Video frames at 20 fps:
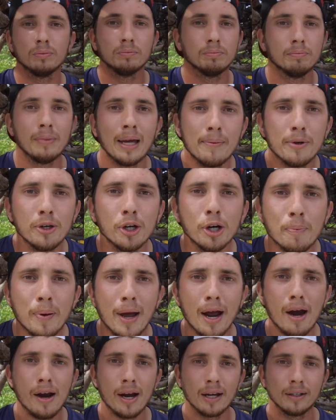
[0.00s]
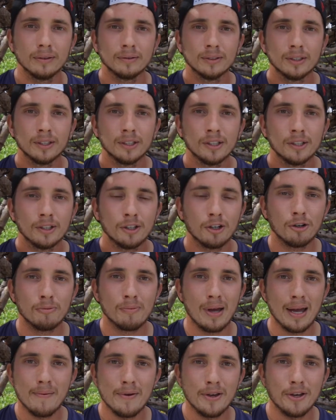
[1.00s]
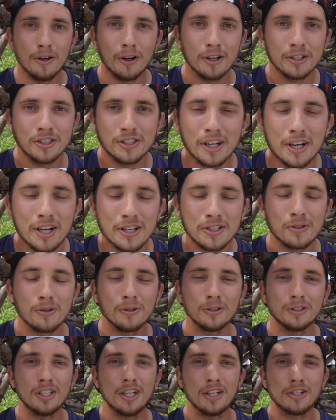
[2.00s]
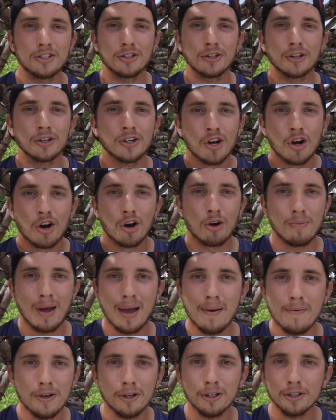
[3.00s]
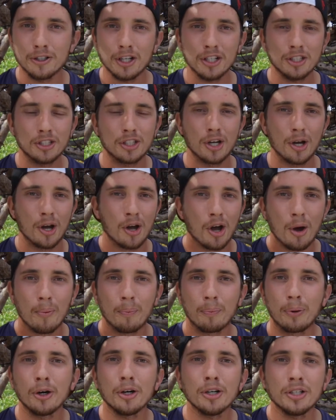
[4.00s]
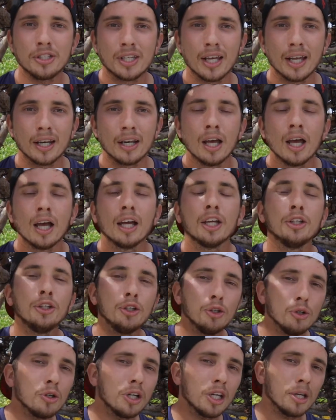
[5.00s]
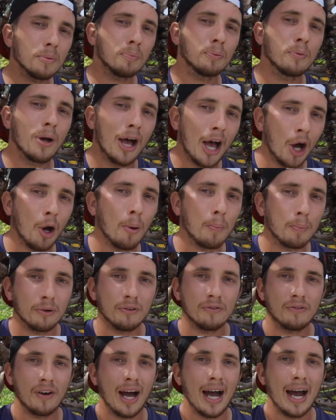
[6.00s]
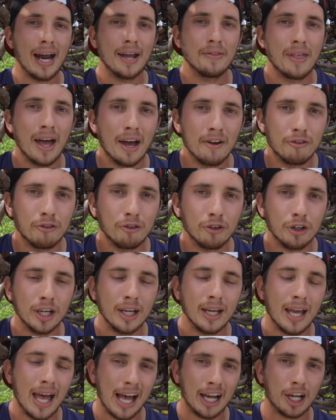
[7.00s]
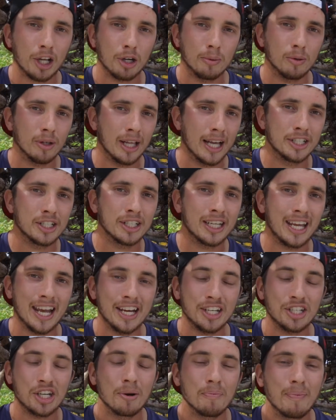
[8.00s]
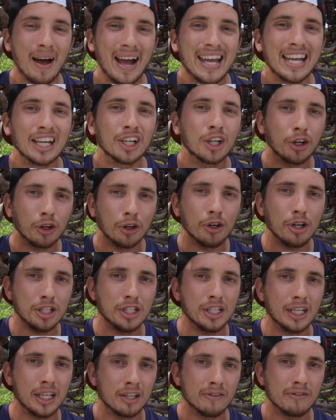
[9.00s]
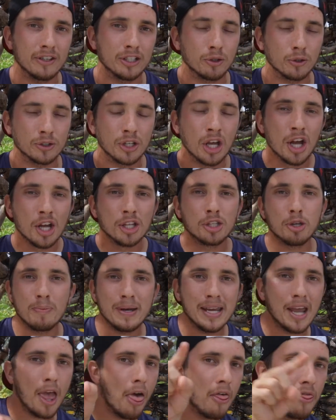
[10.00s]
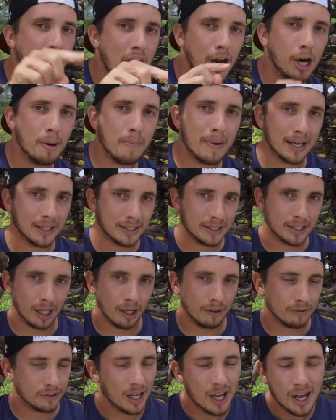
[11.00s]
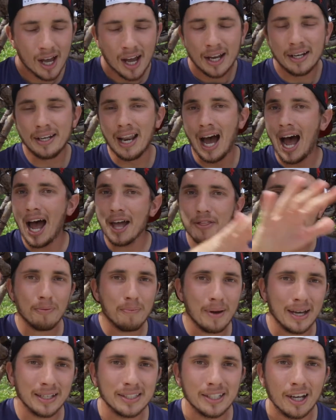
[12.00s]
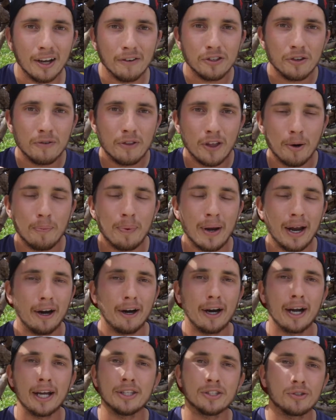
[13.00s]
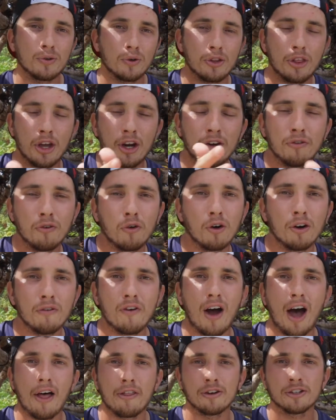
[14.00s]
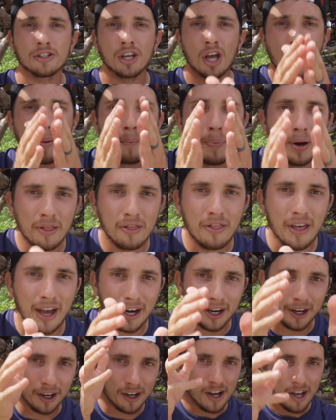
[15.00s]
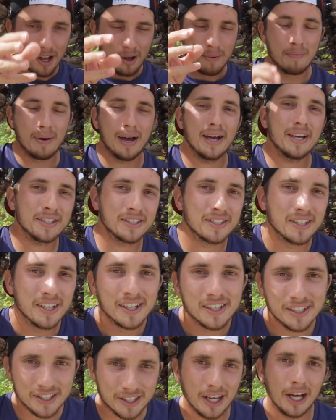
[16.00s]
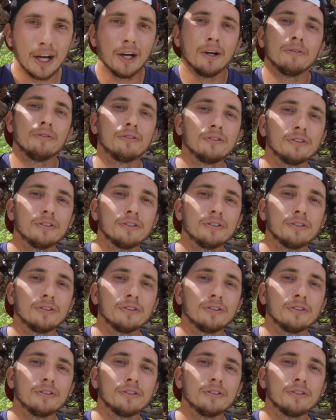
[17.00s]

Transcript: maybe you're a parent, or maybe you're a Sunday school teacher, or maybe you're just a person, you can help provide that free, equitable education by encouraging individuals to be their best selves. Not the best selves of their parents or their forefathers, but their best self.